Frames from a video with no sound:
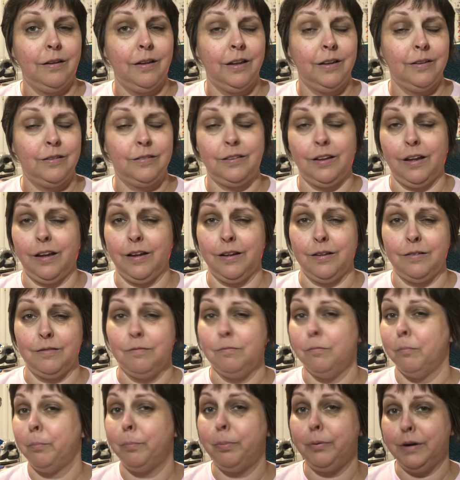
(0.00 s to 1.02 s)
is, a
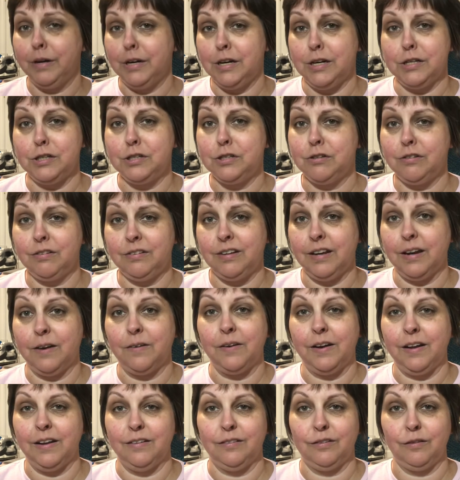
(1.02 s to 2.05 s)
British
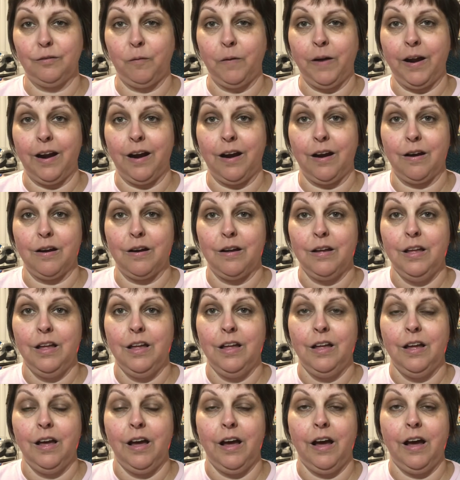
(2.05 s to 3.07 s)
series where
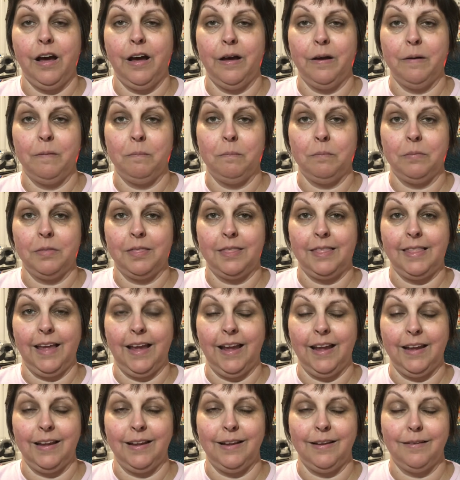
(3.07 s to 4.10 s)
um,
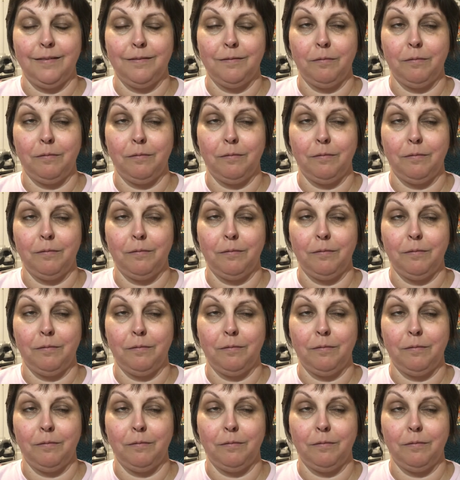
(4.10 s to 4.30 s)
they